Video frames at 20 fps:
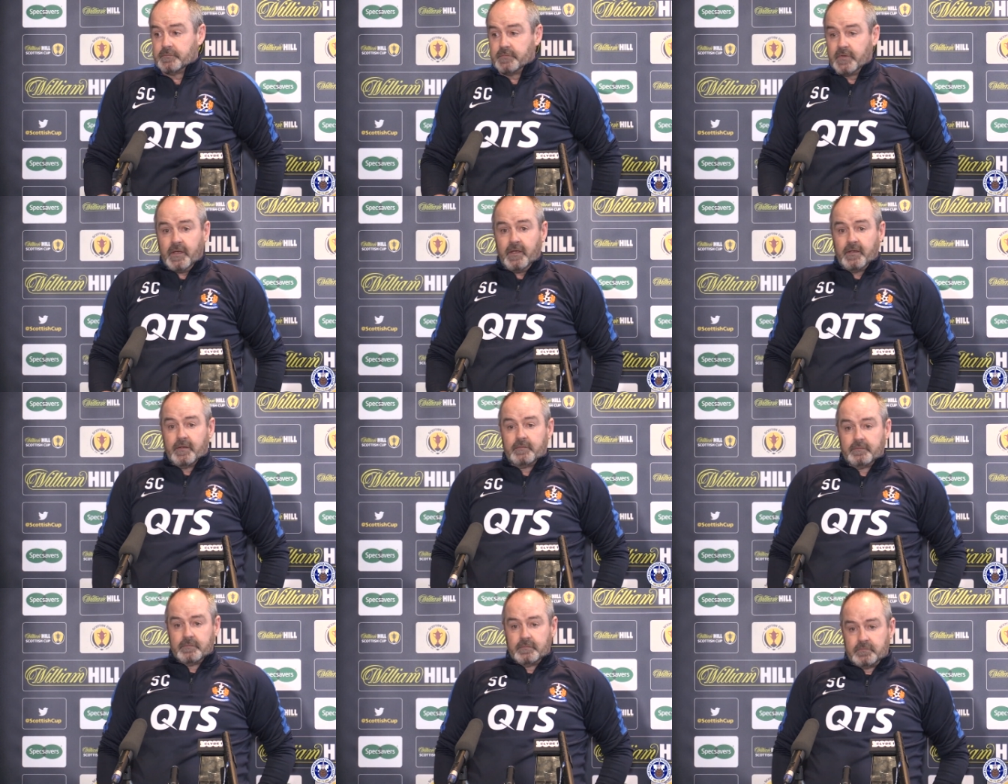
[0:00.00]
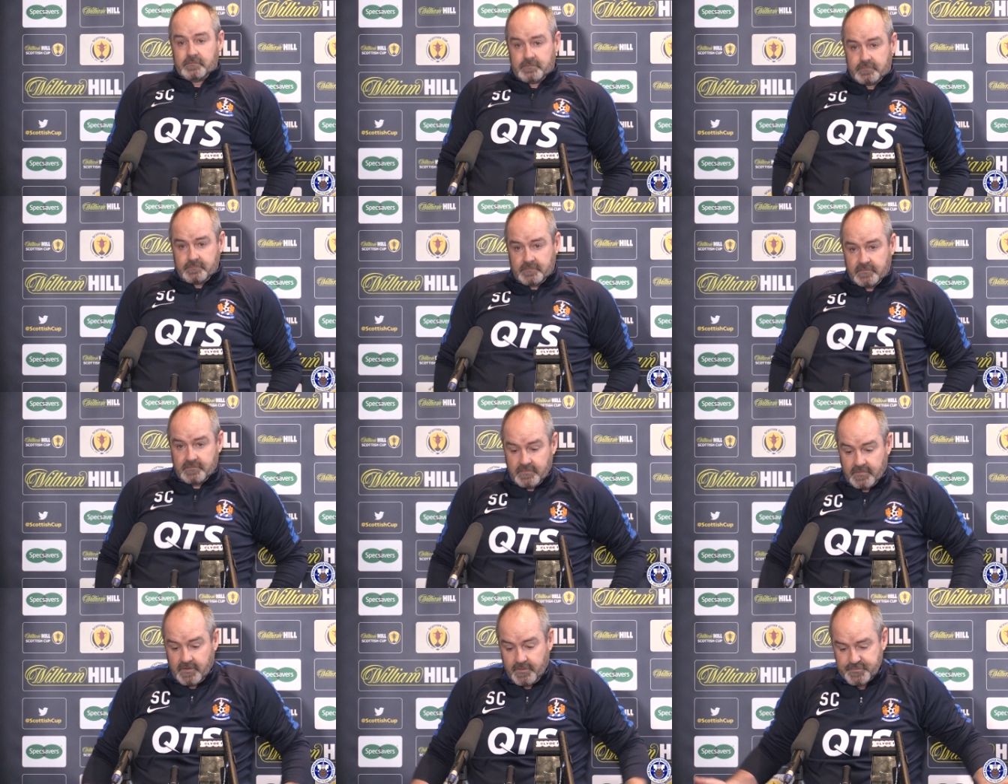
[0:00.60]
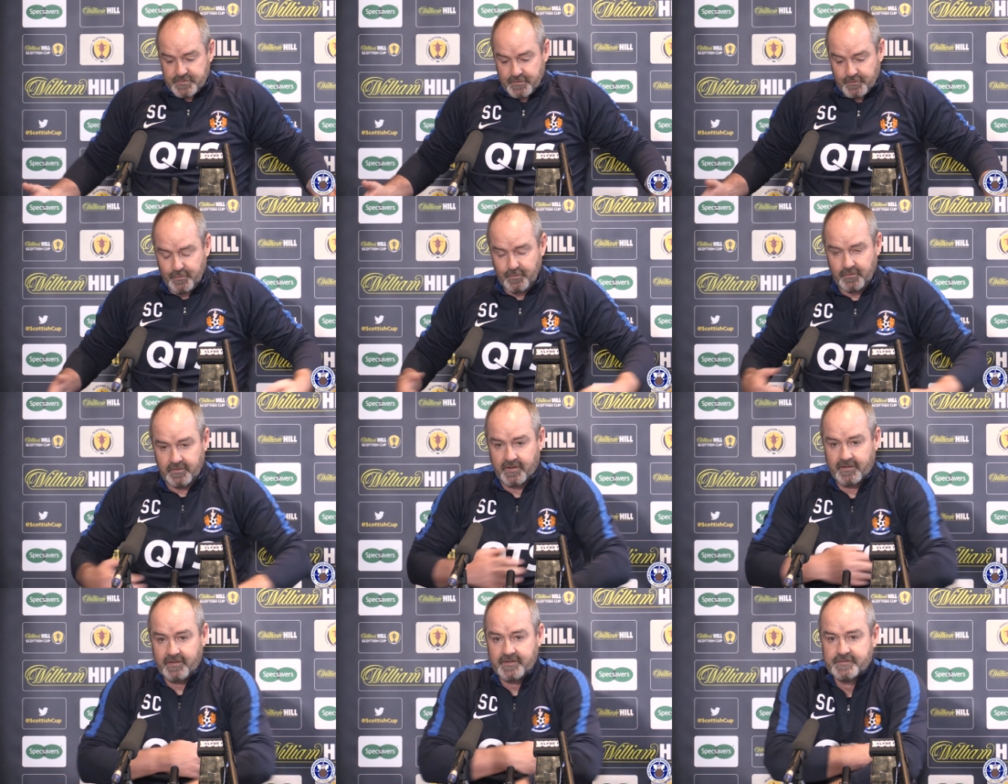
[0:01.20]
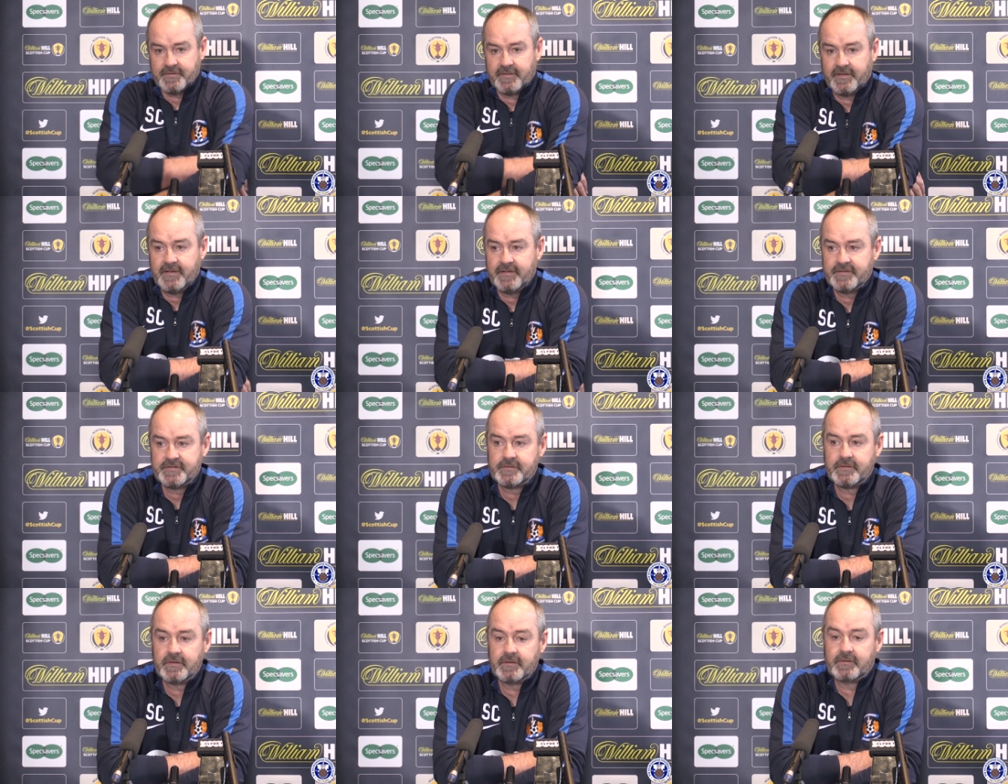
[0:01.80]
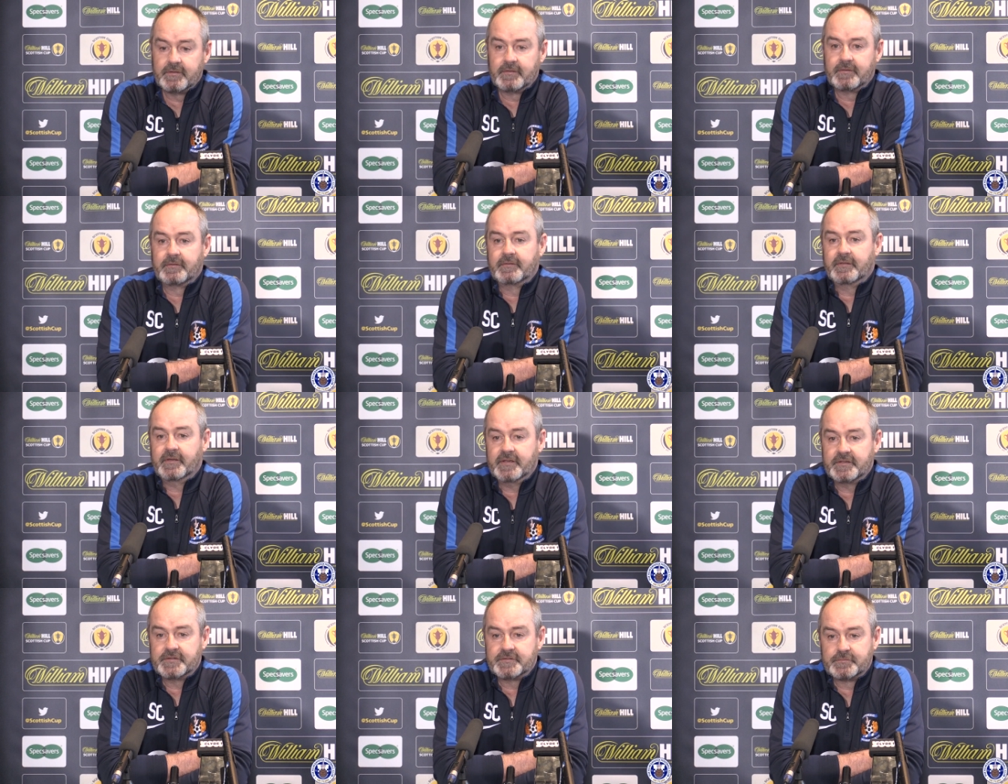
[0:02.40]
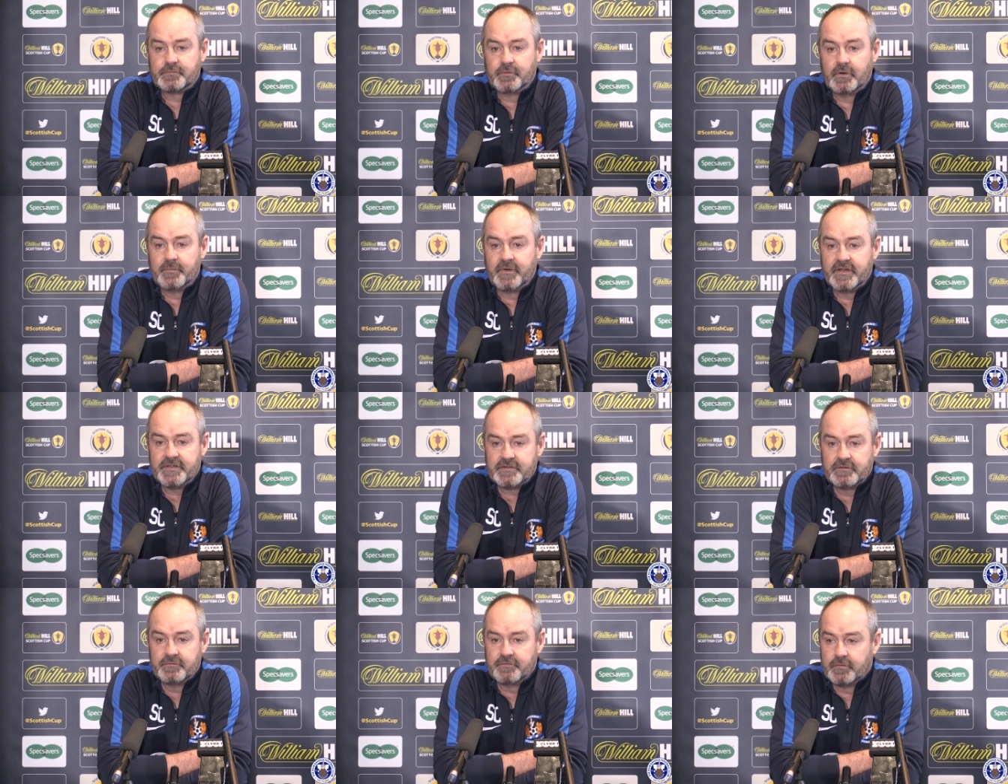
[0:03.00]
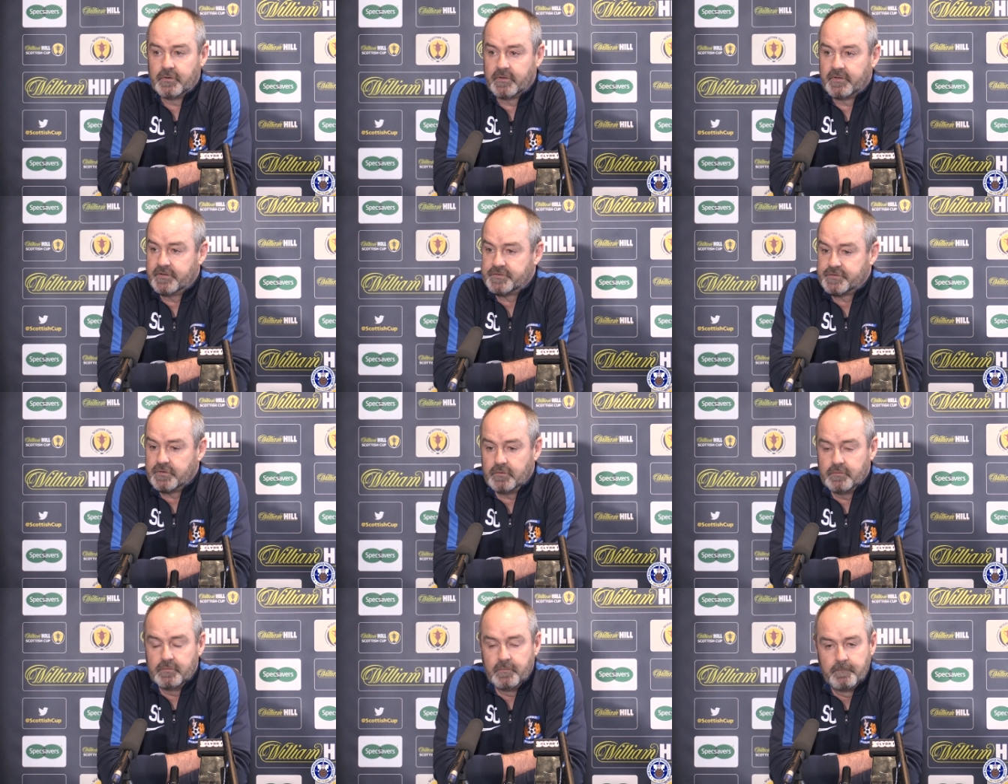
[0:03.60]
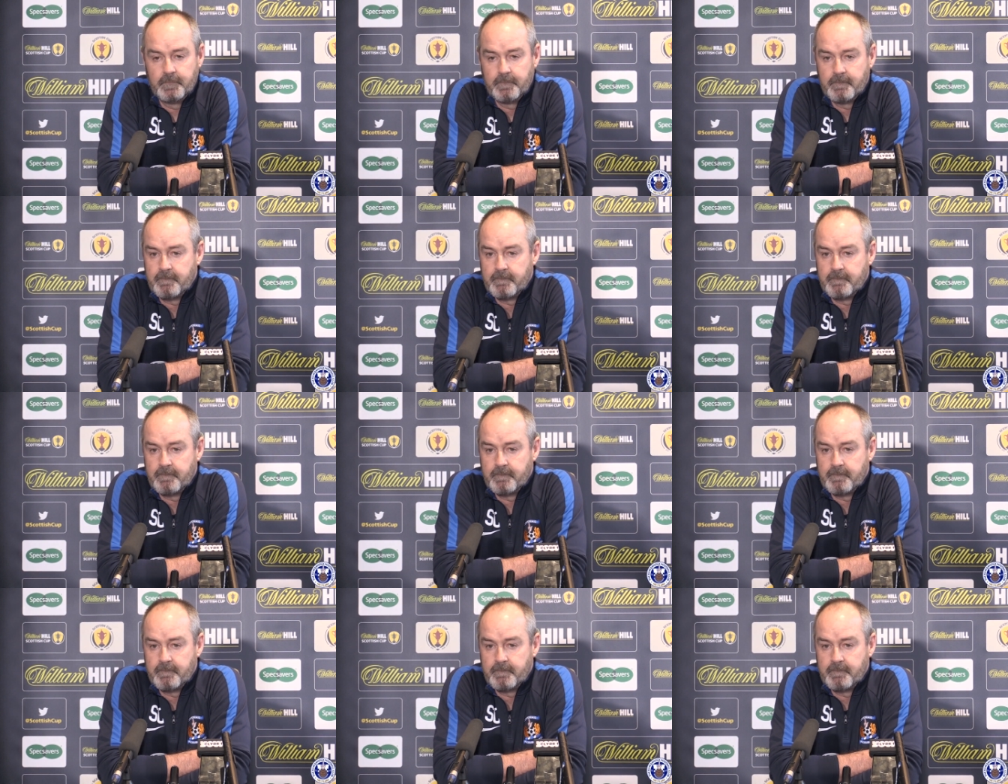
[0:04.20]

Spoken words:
Yeah, absolutely. That is what I'm asking for. That's all.